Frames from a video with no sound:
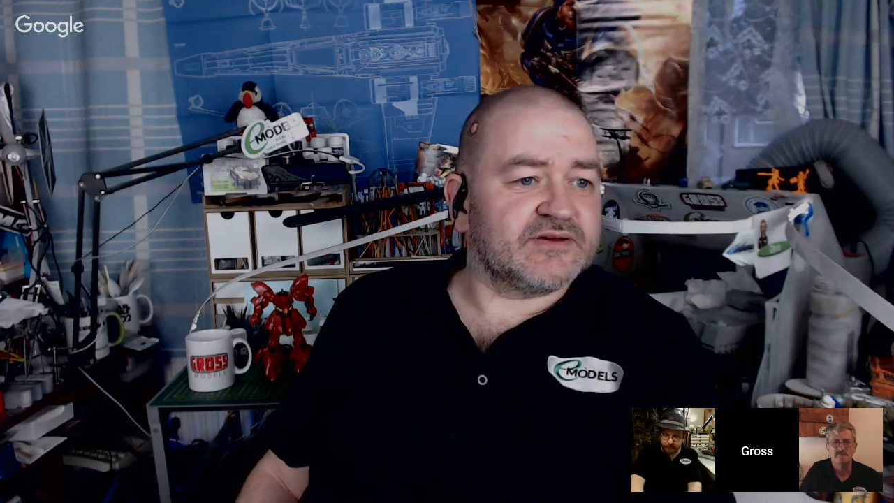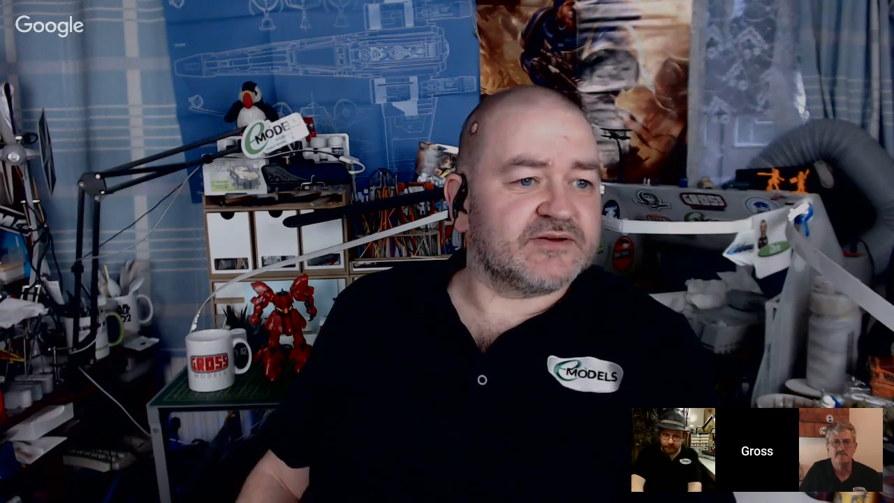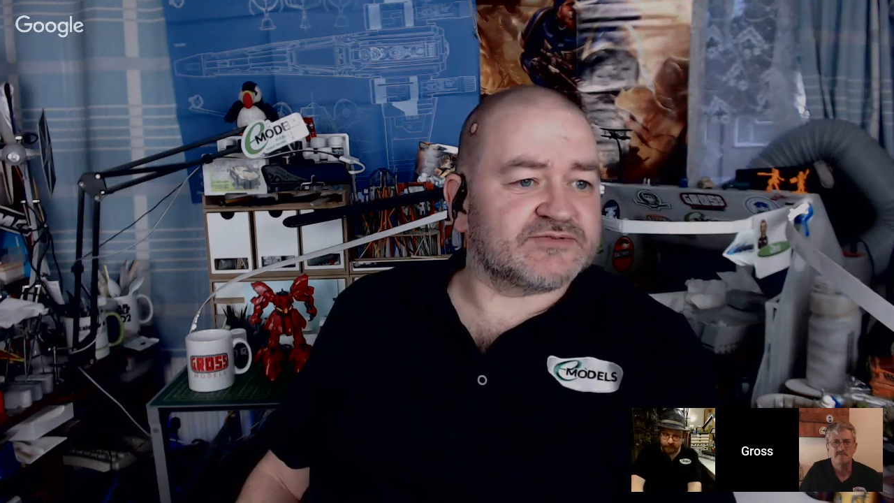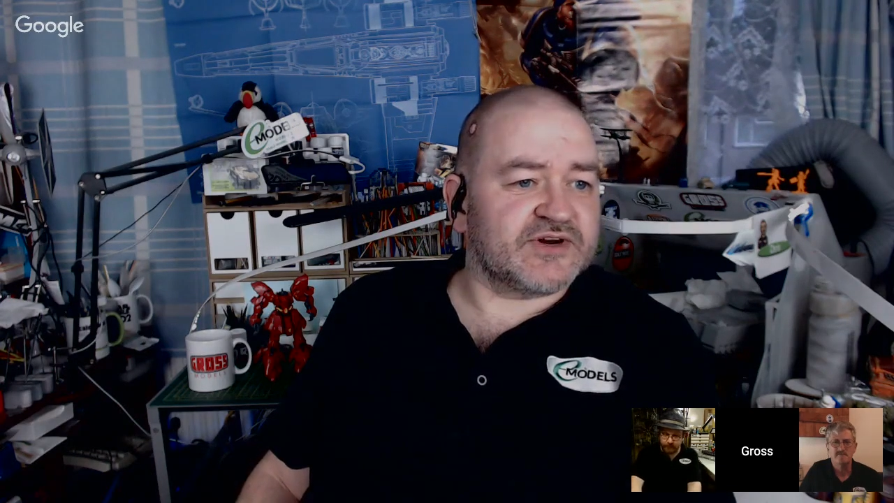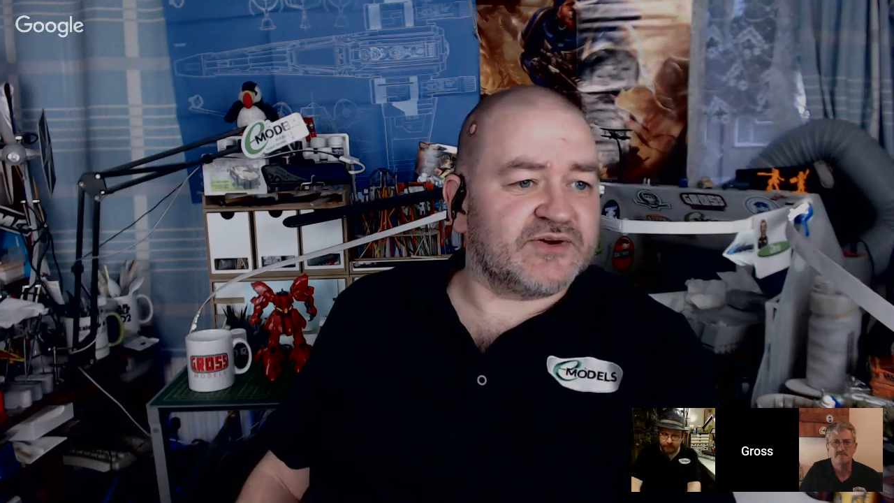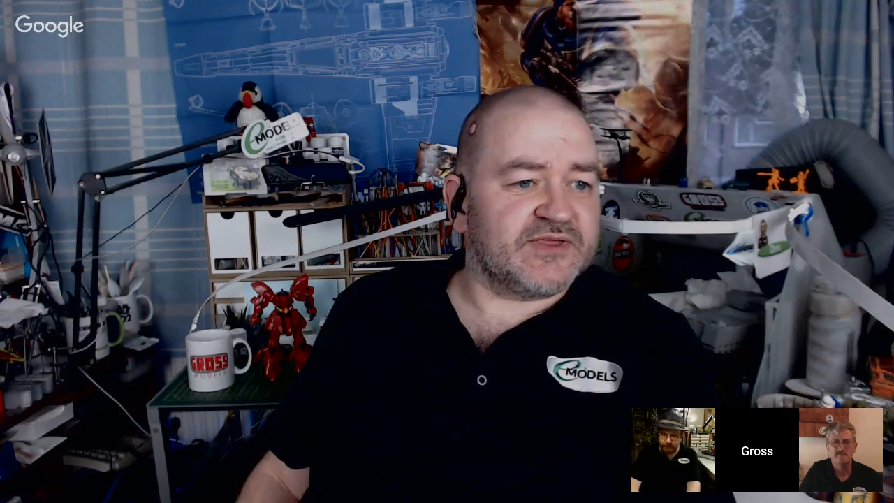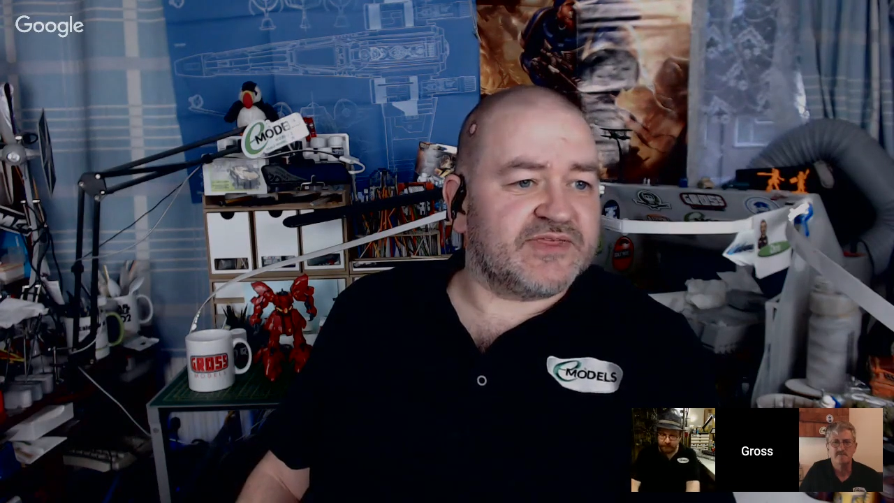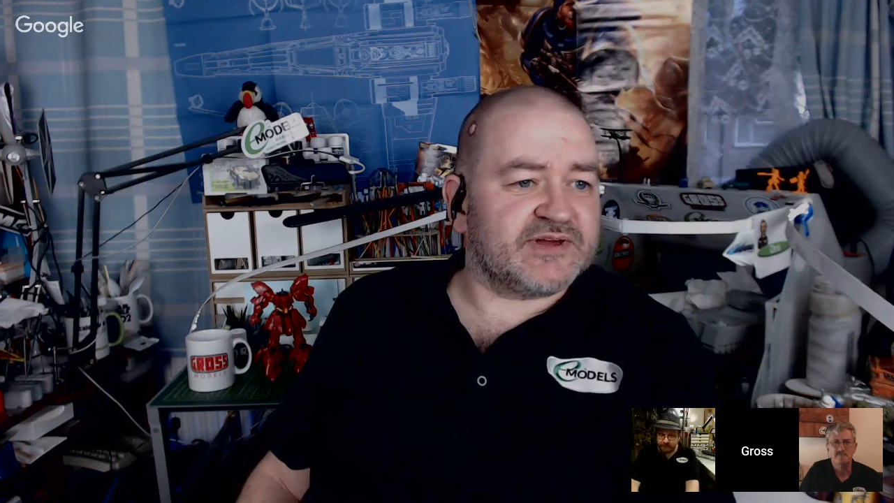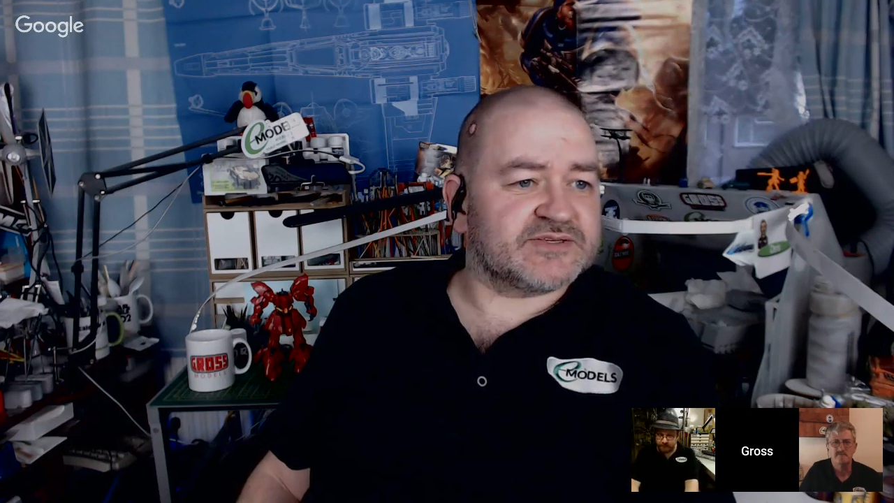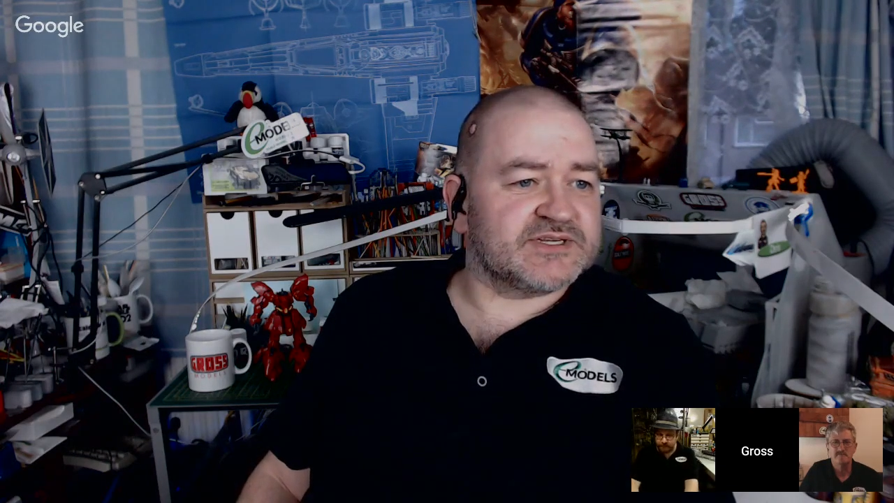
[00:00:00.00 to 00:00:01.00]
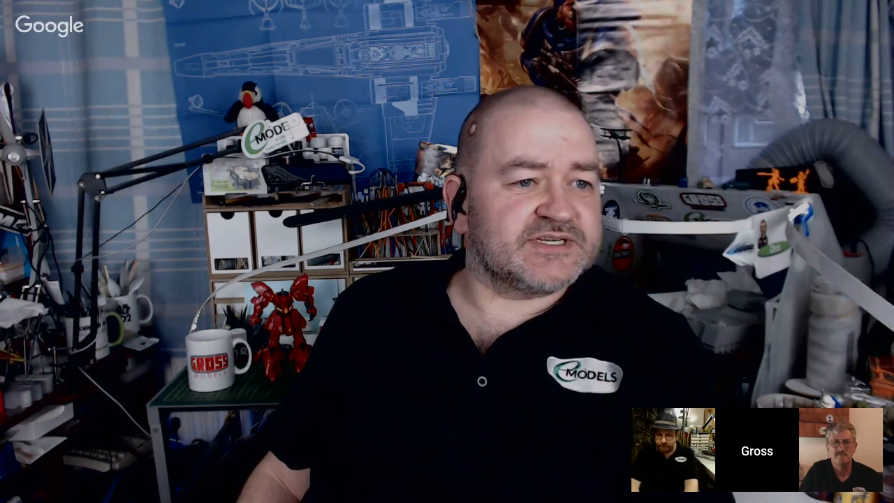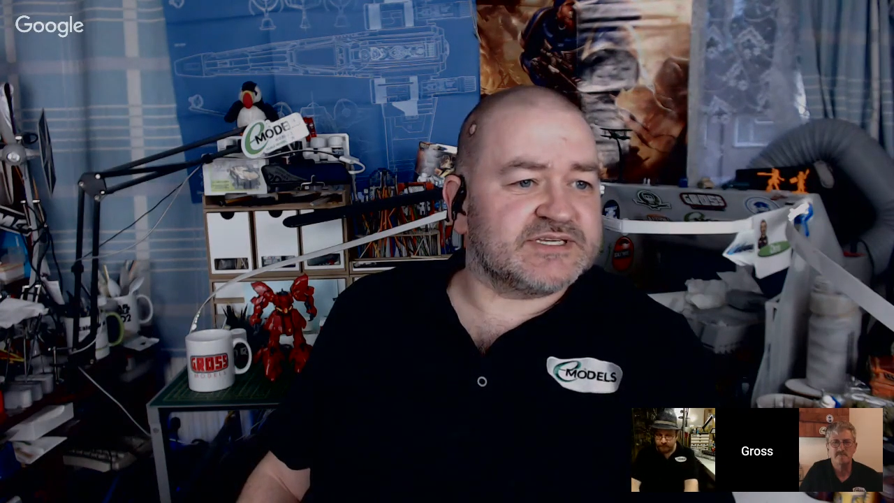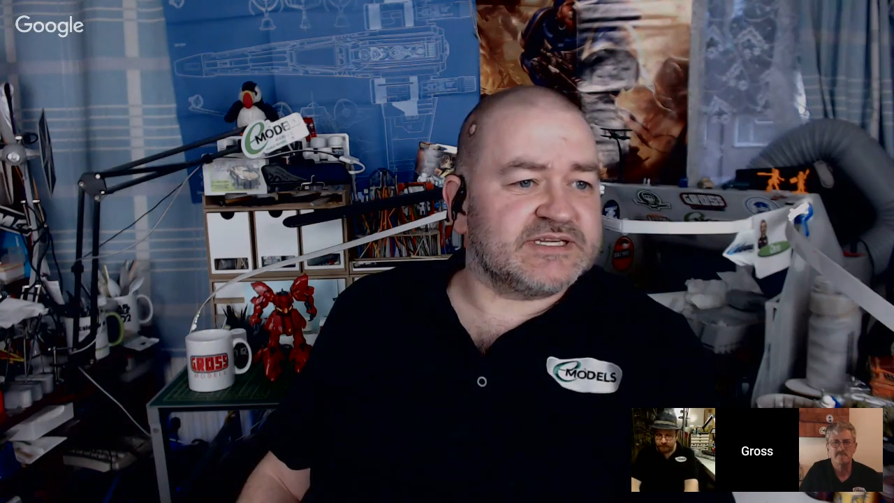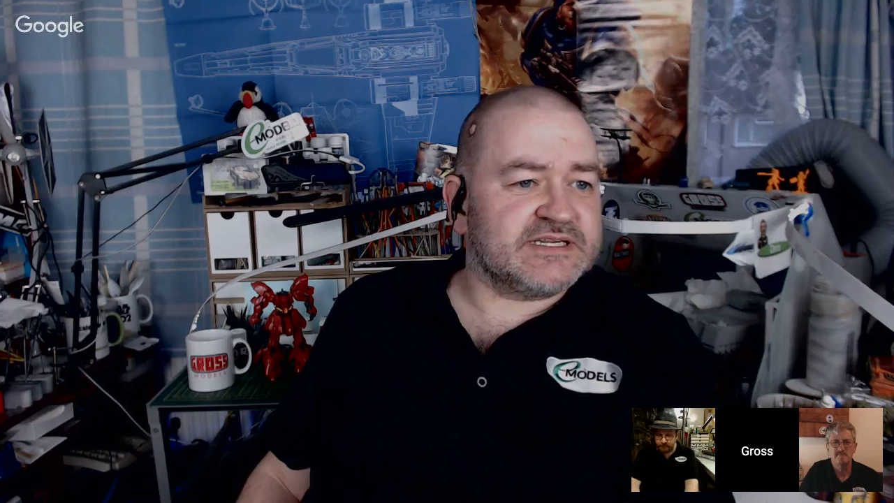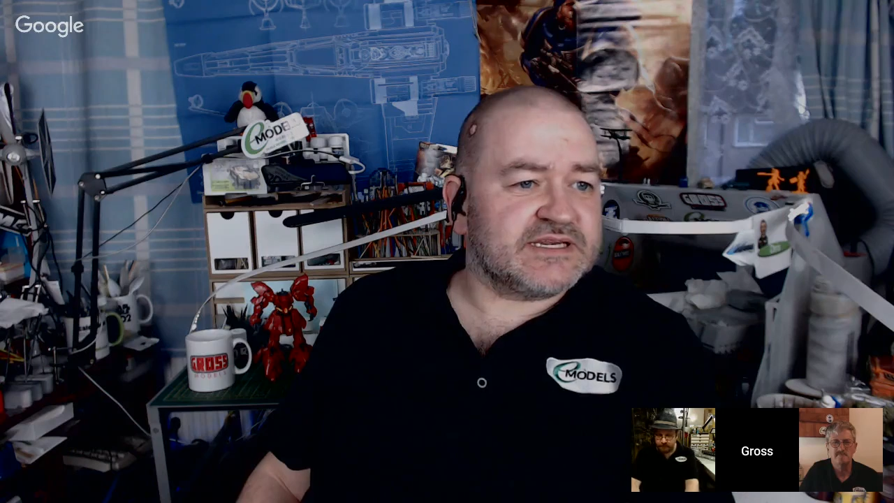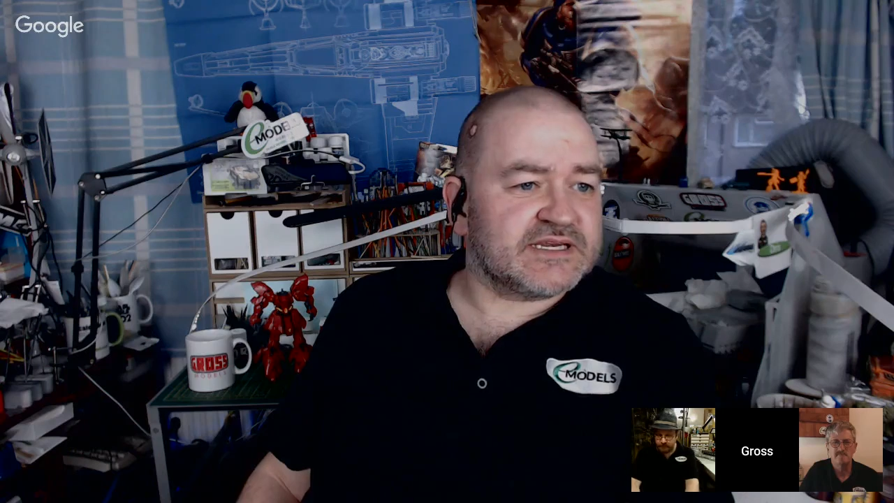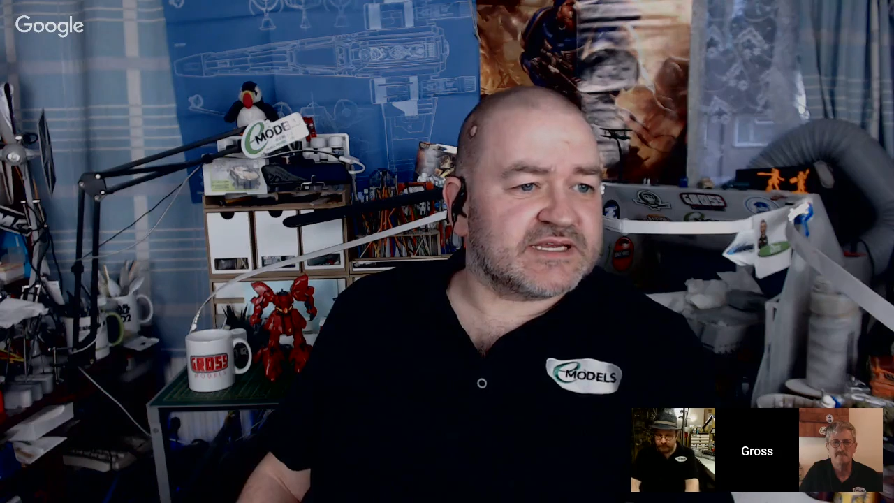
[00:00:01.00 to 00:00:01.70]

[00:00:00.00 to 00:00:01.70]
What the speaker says: Osric 9000 is in,